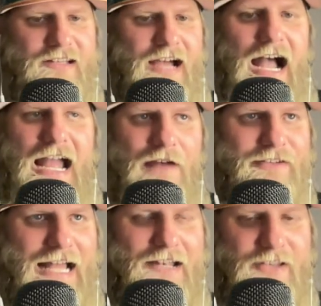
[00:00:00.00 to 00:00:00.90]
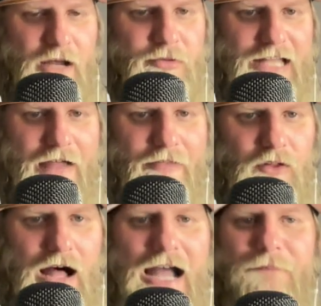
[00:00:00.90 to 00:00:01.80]
Ty having that double down the
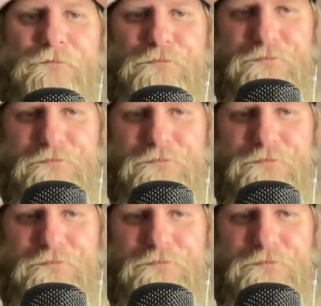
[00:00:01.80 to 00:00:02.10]
line.